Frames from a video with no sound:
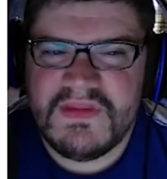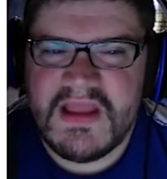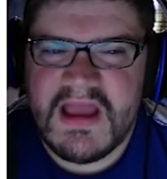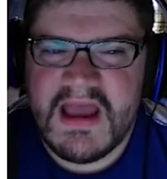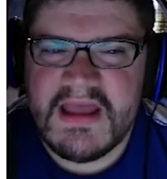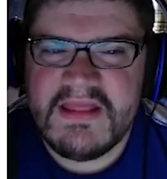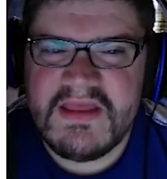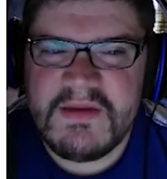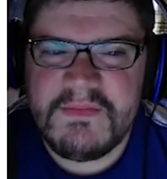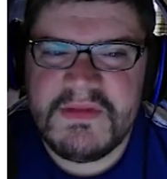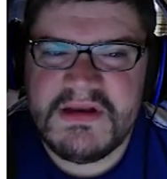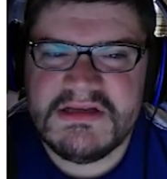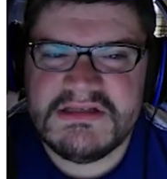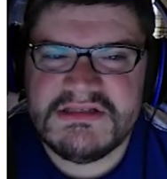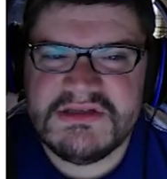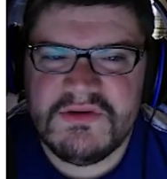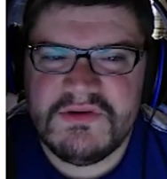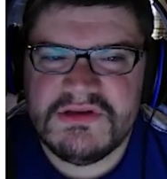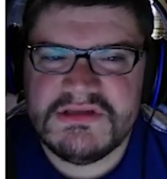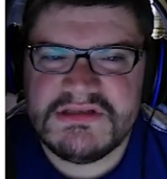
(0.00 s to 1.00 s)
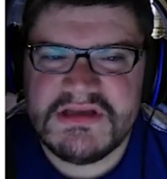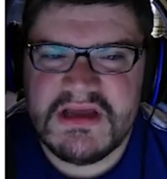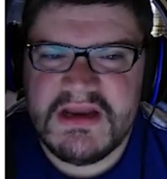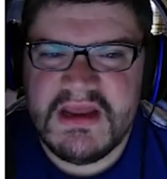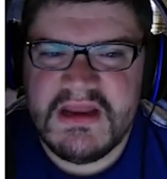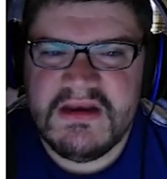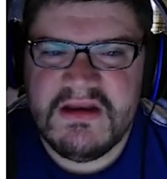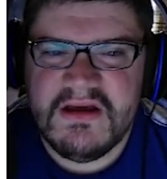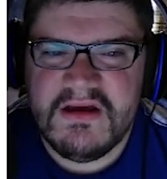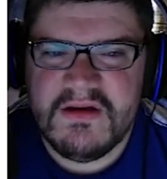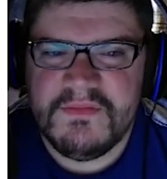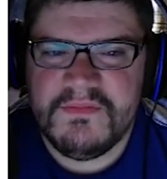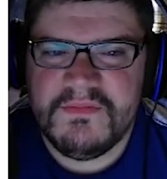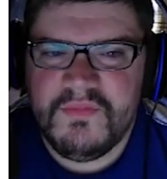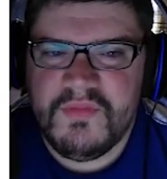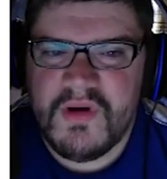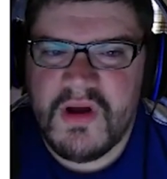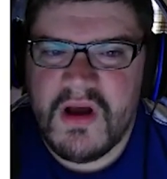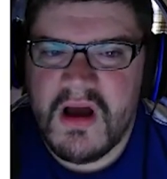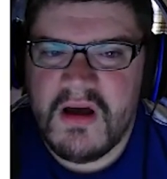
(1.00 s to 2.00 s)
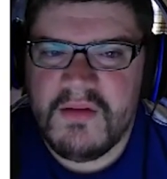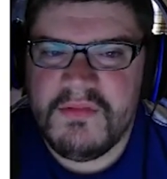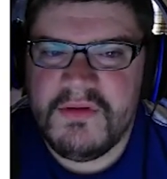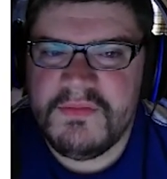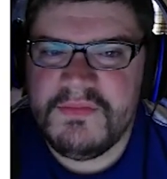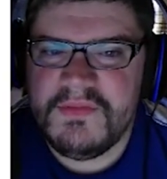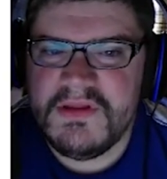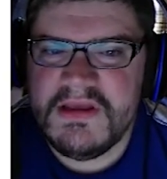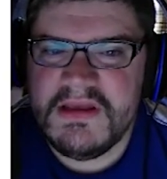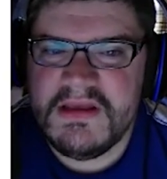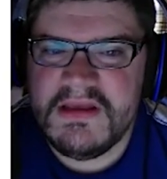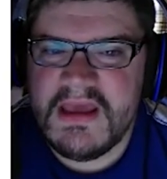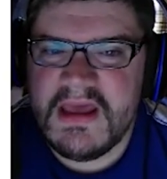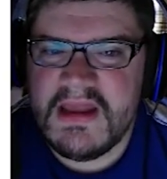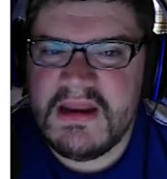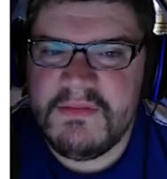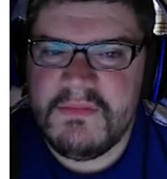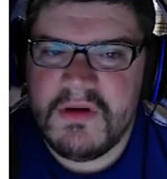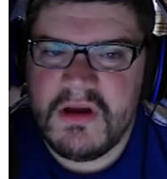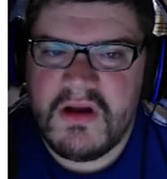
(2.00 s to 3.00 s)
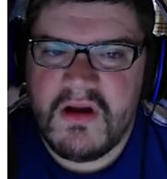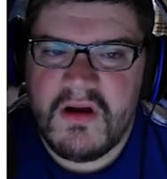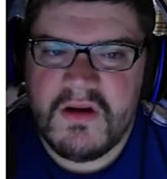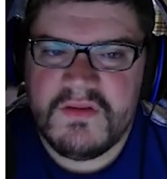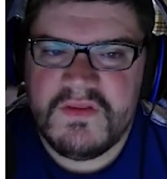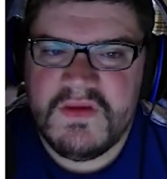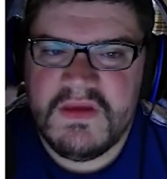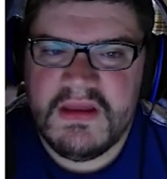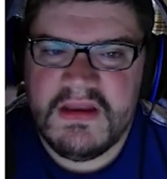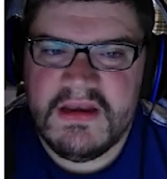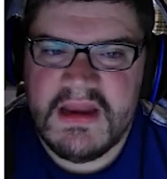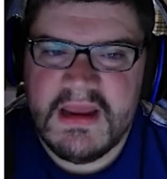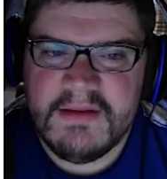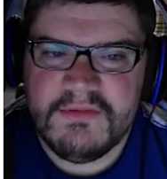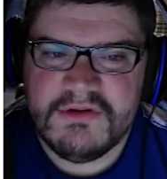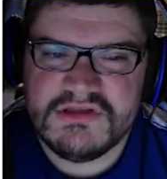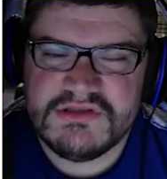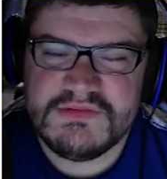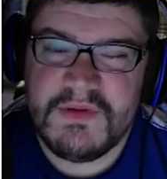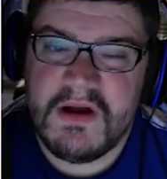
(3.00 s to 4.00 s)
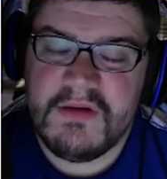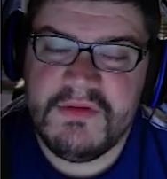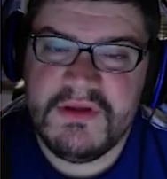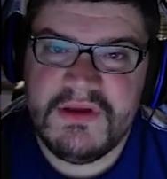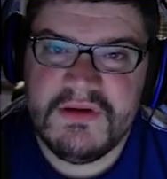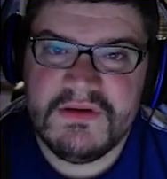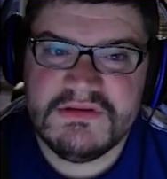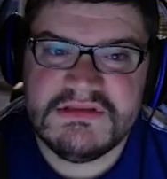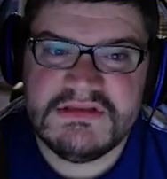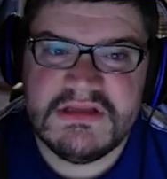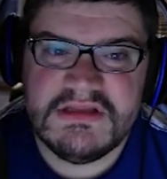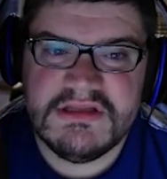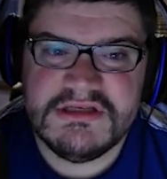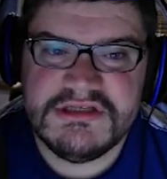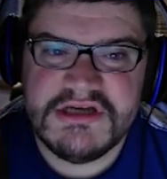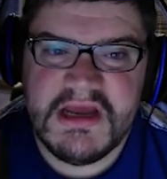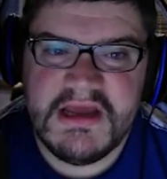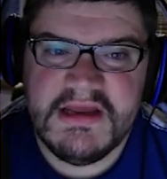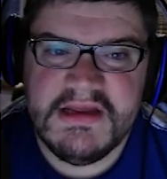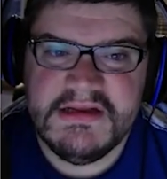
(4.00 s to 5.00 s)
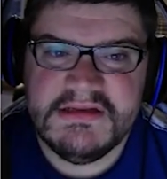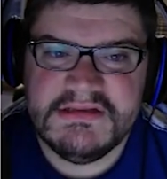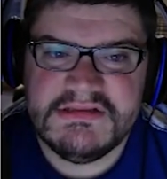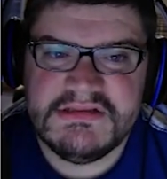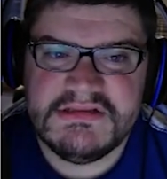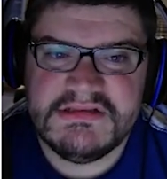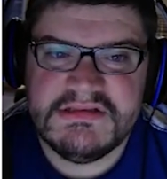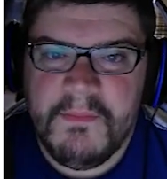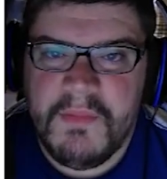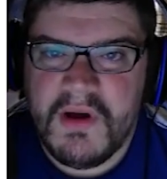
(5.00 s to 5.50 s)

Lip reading: I think Minnesota's going to end up probably getting McCarthy, and Neighbors probably goes to the Giants.